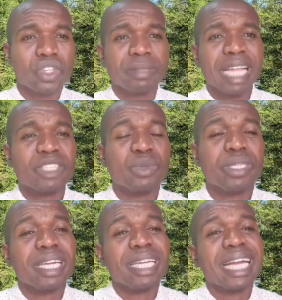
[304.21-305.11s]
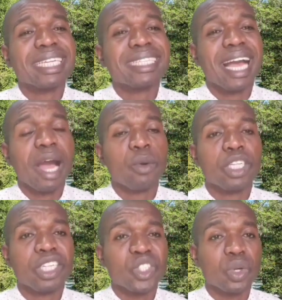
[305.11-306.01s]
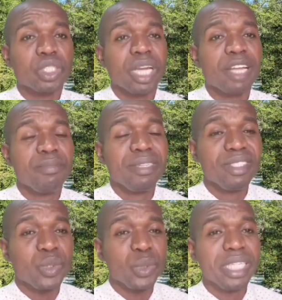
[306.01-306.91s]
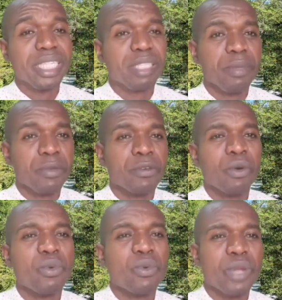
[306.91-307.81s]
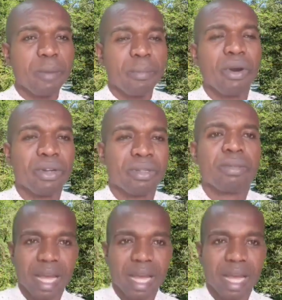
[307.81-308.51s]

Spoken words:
sometimes we say that is how the church has been doing it before we were born.